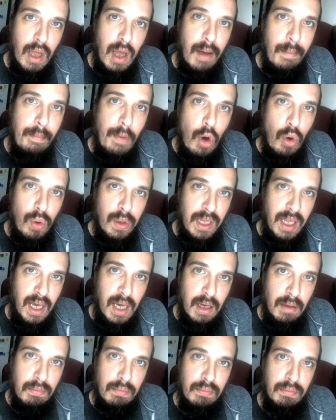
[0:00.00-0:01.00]

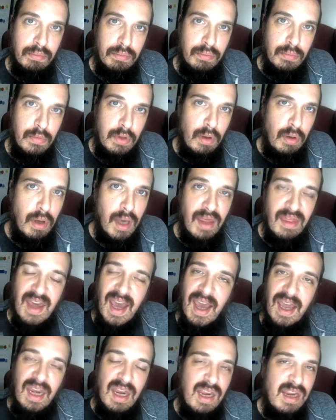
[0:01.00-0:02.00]
Ammonia. You get
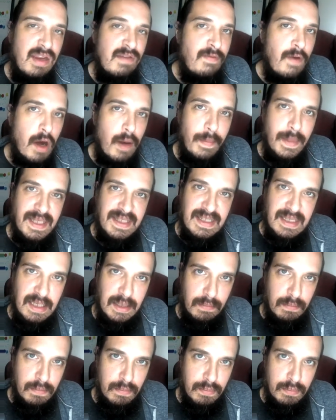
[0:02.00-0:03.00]
that in any pharmacy.